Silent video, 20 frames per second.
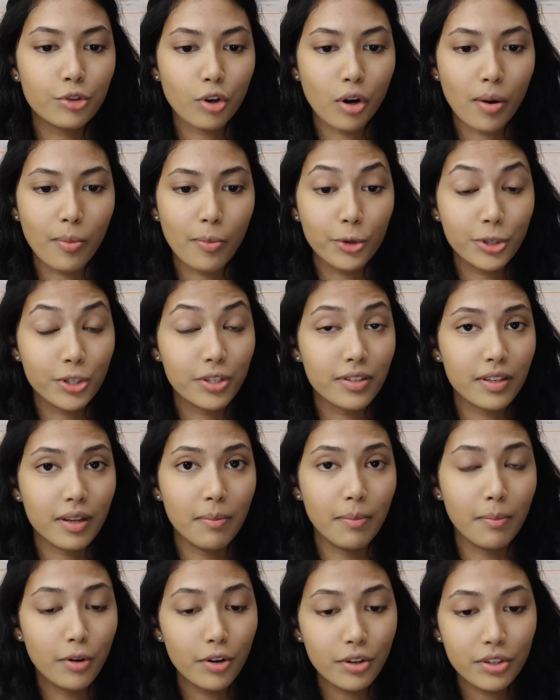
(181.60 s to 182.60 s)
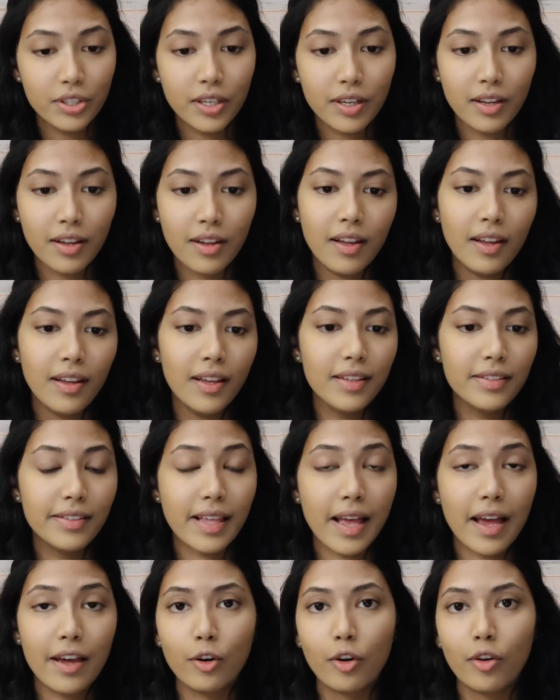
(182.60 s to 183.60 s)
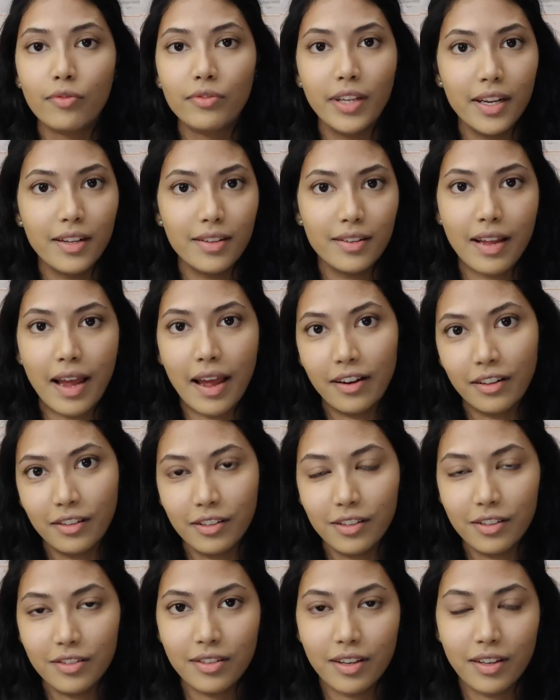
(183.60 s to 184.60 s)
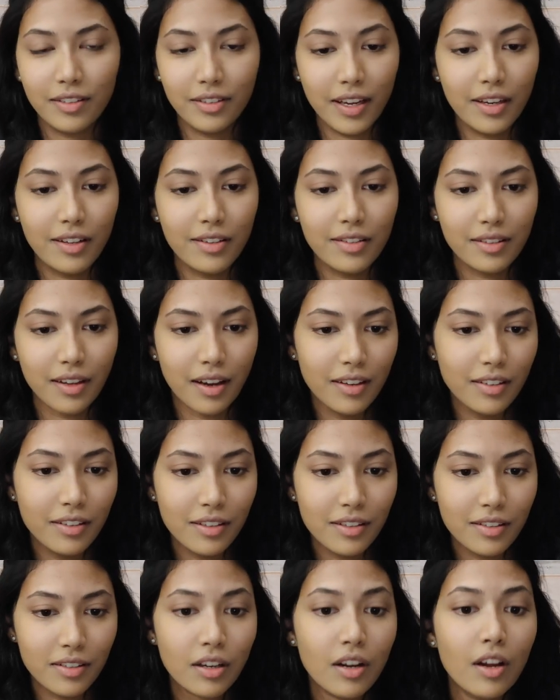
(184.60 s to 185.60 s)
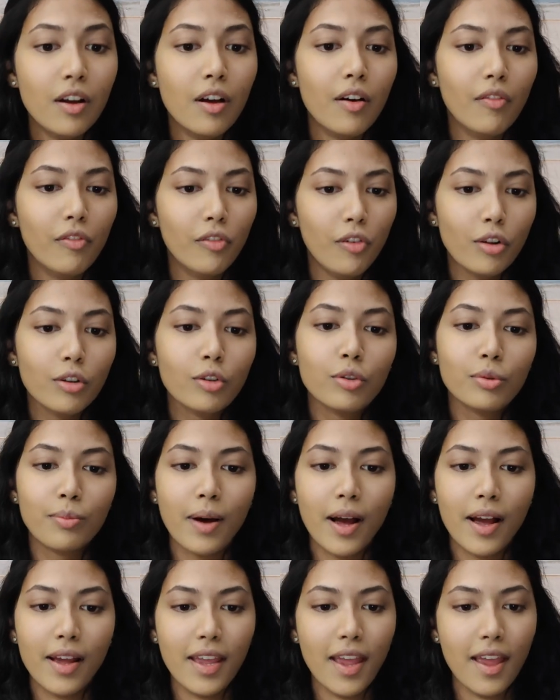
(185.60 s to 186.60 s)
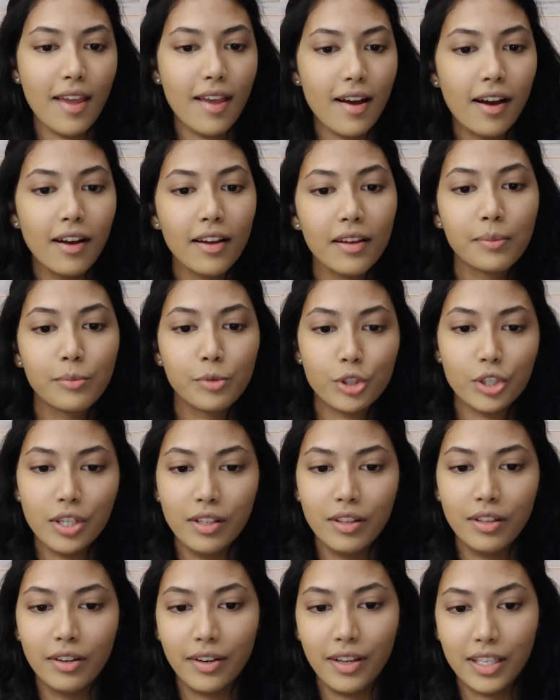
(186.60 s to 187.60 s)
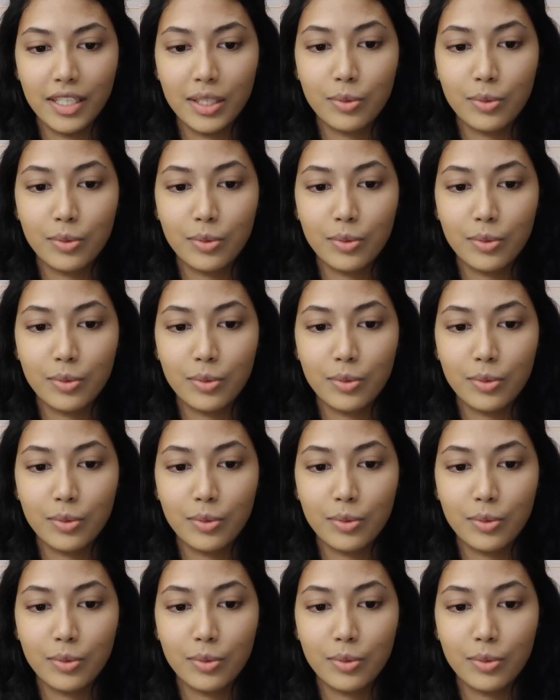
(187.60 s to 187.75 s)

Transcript: job which is emerging is that of data analyst and data scientist, followed by AI and machine learning